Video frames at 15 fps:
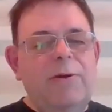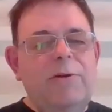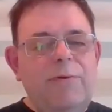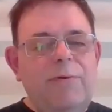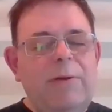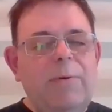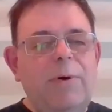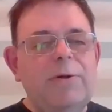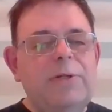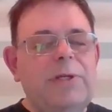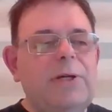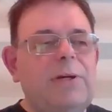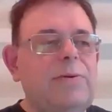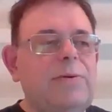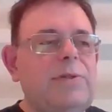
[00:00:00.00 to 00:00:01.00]
know, you really want
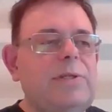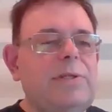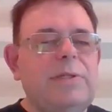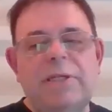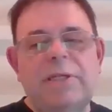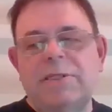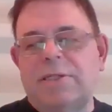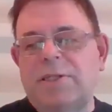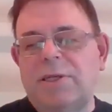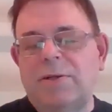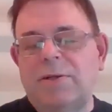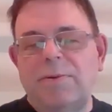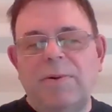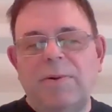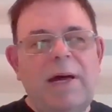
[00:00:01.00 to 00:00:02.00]
to just
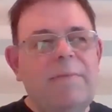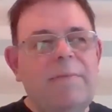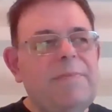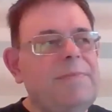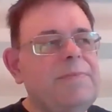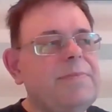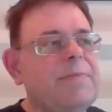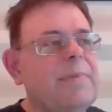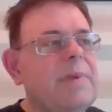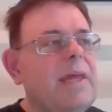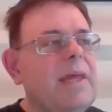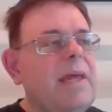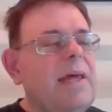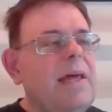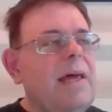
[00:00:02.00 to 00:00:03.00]
to
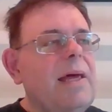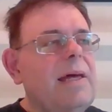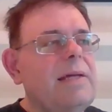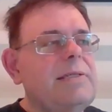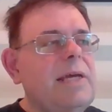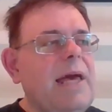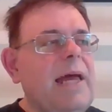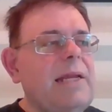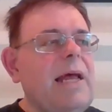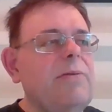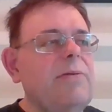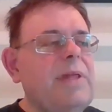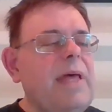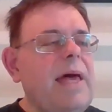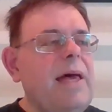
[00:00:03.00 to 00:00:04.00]
get it out
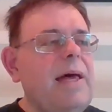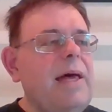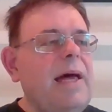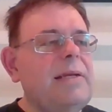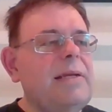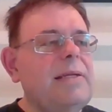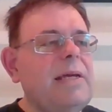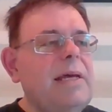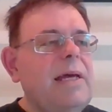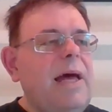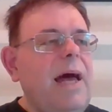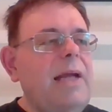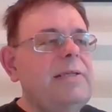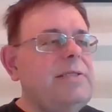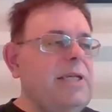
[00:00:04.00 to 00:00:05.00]
there and
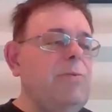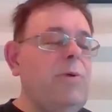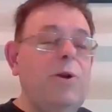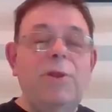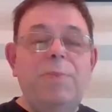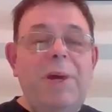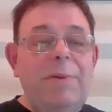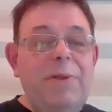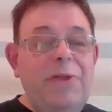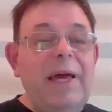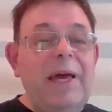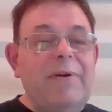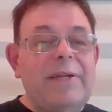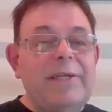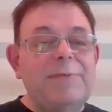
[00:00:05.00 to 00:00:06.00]
see what other people think of it
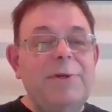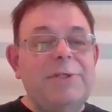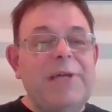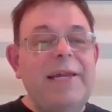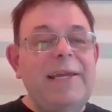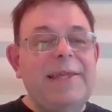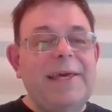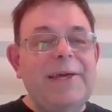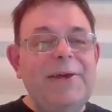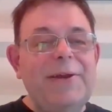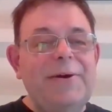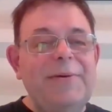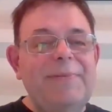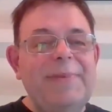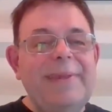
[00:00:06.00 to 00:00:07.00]
as much as anything. You know,
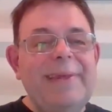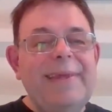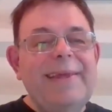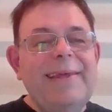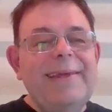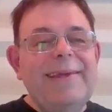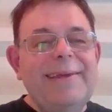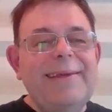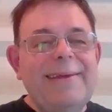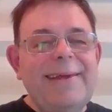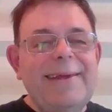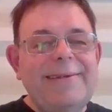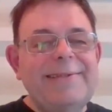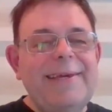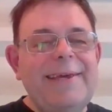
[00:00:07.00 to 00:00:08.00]
it's